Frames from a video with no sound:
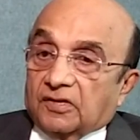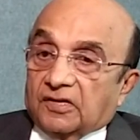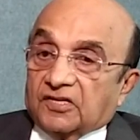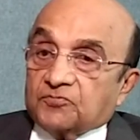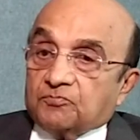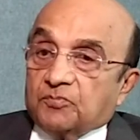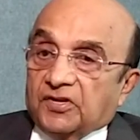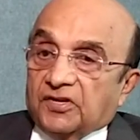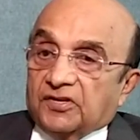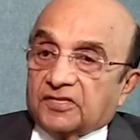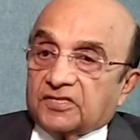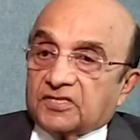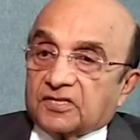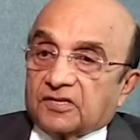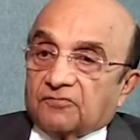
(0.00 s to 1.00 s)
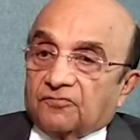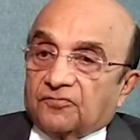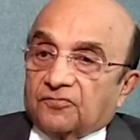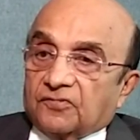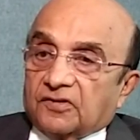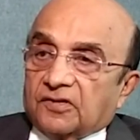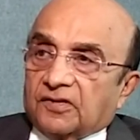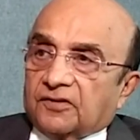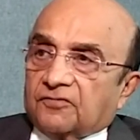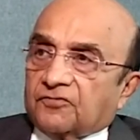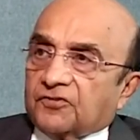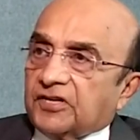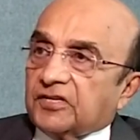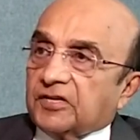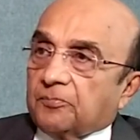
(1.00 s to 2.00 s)
experienced a
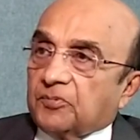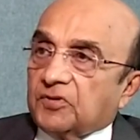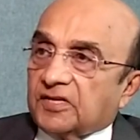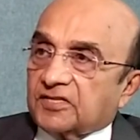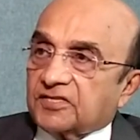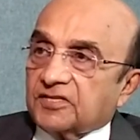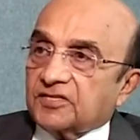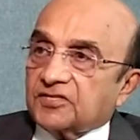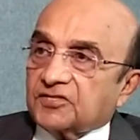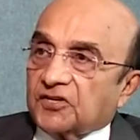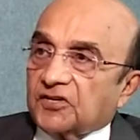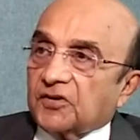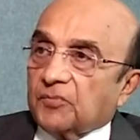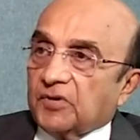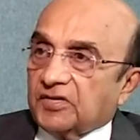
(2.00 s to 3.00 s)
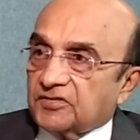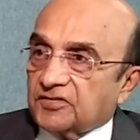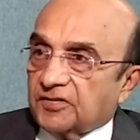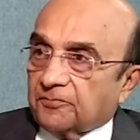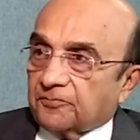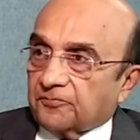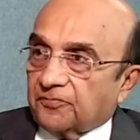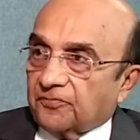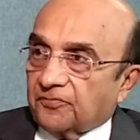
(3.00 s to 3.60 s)
great happiness in studying medicine.